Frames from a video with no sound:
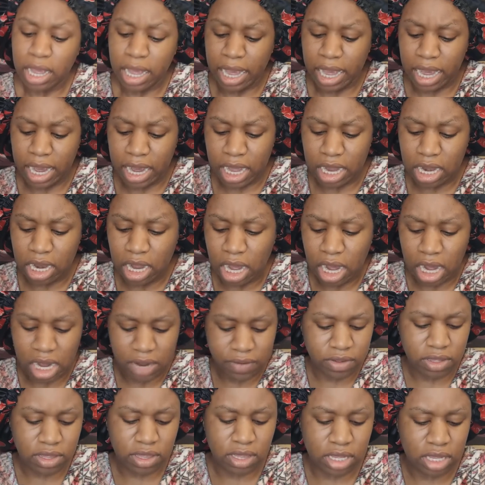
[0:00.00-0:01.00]
And
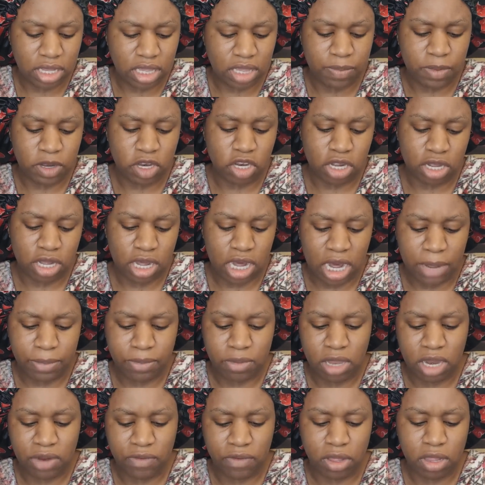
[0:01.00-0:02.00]
obviously it's a bunch of cops
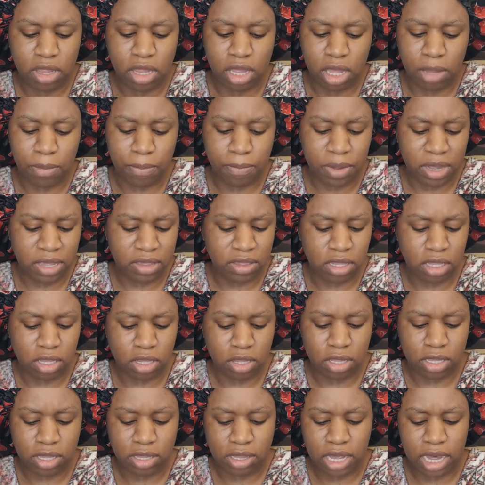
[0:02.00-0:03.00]
and everything busting
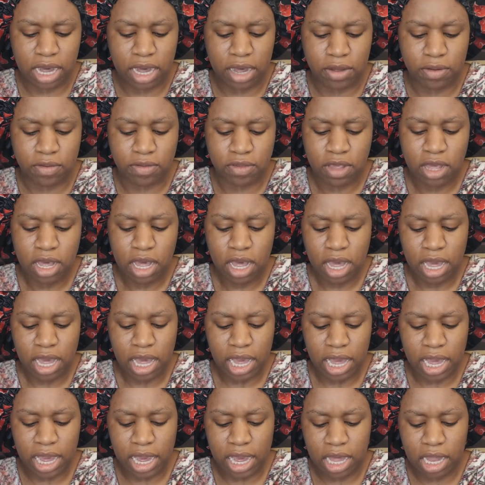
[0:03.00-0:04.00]
into this house.
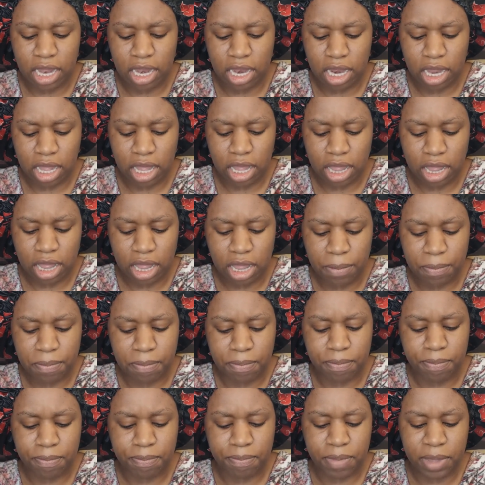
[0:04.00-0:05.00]
And
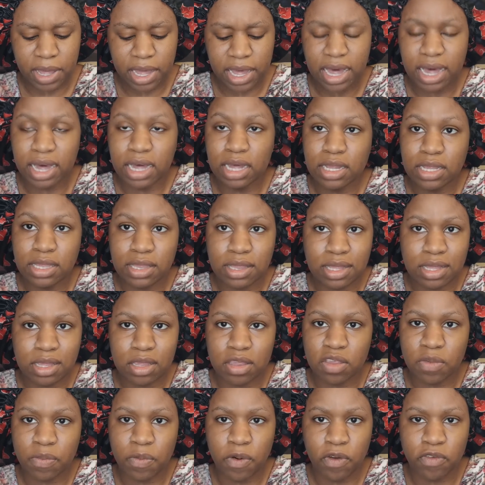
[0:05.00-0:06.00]
because this
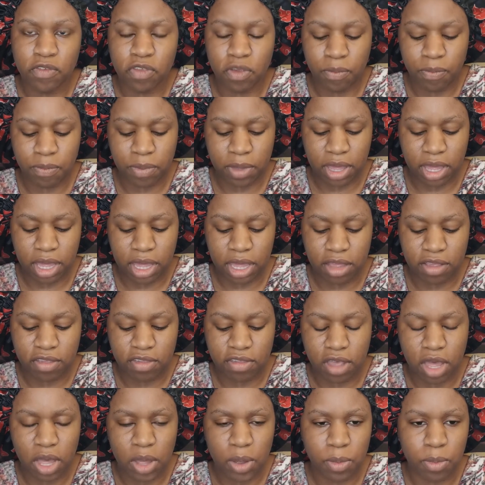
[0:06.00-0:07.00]
is supposed to be
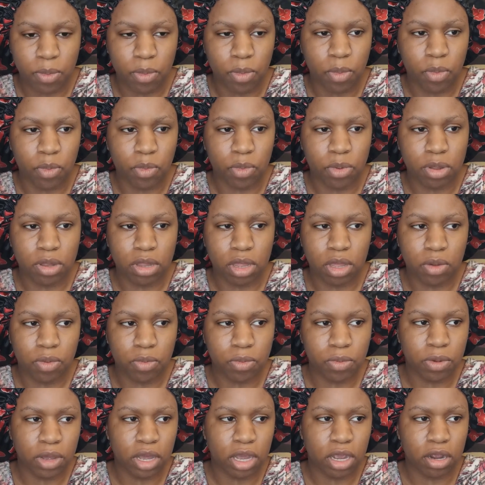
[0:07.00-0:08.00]
some really
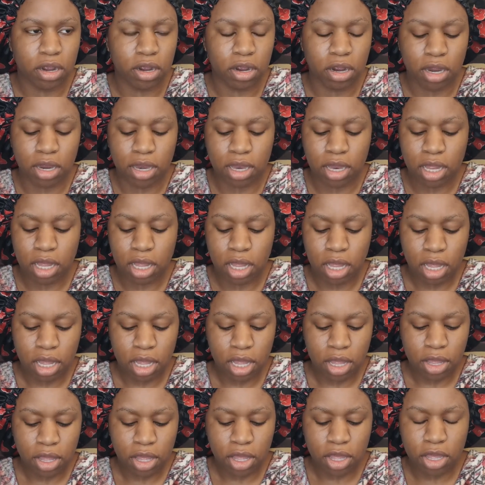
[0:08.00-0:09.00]
weird
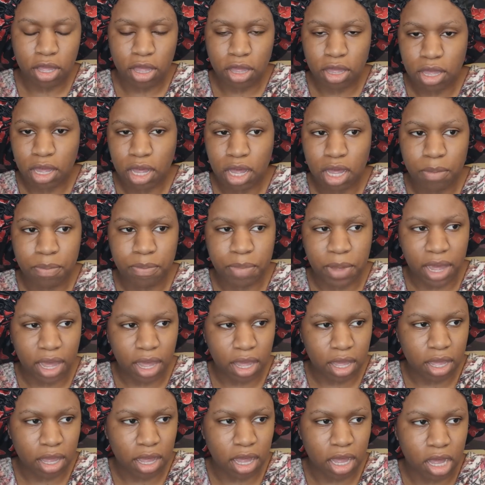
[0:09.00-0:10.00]
good cop,
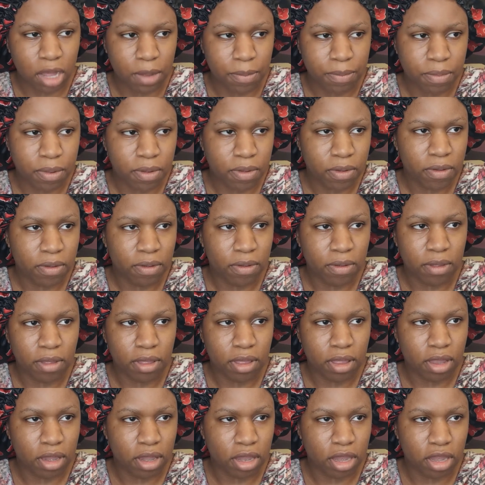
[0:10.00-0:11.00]
bad cop
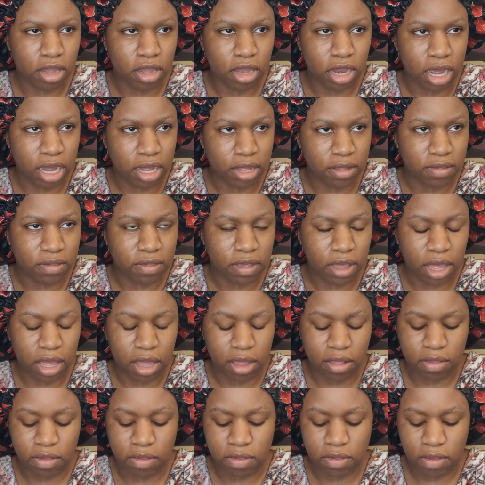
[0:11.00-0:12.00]

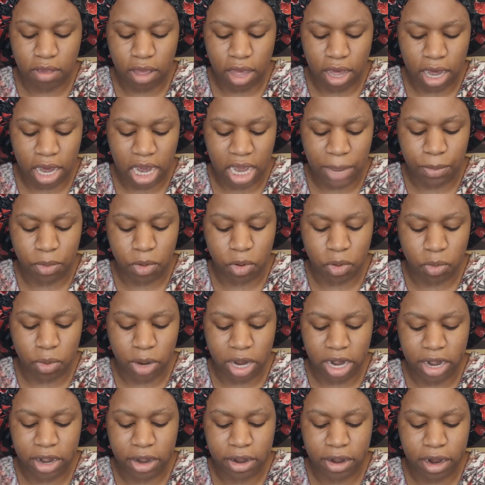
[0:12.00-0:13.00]
nonsense, hyper
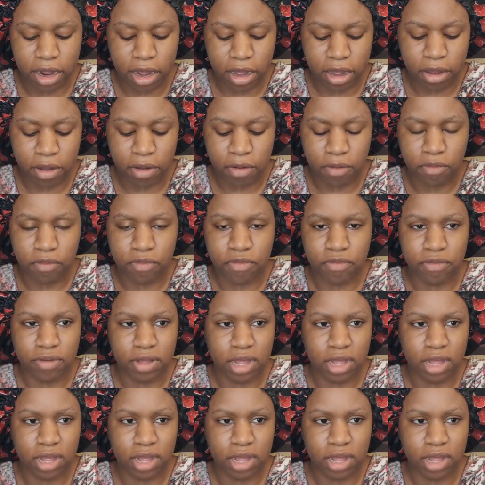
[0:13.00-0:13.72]
aware of